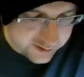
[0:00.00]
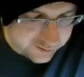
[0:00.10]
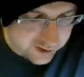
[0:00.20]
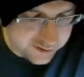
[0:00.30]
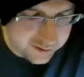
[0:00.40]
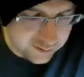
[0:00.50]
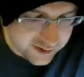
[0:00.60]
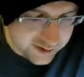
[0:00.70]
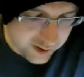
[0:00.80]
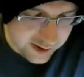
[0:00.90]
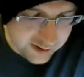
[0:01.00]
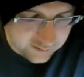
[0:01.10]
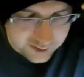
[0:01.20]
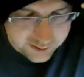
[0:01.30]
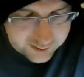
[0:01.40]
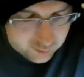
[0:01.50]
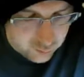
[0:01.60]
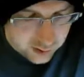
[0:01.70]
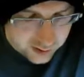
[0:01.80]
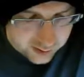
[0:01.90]
strength 2 template, assault
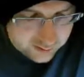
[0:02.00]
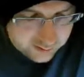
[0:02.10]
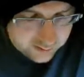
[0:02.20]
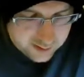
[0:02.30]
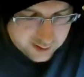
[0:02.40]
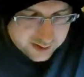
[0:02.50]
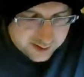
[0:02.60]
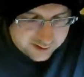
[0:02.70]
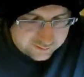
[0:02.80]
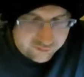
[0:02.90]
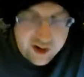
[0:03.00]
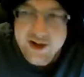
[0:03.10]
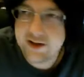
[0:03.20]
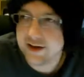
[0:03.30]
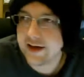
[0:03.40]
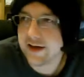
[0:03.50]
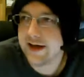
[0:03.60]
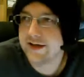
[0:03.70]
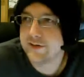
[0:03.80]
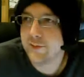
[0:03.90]
1, it's rending
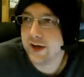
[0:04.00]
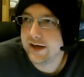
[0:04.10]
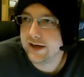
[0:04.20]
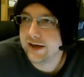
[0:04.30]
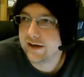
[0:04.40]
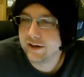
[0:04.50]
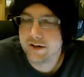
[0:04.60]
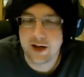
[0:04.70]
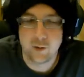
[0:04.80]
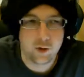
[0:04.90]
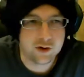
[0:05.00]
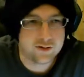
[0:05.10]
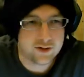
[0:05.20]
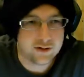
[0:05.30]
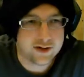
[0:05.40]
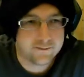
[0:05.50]
and pinning, and 1 use only.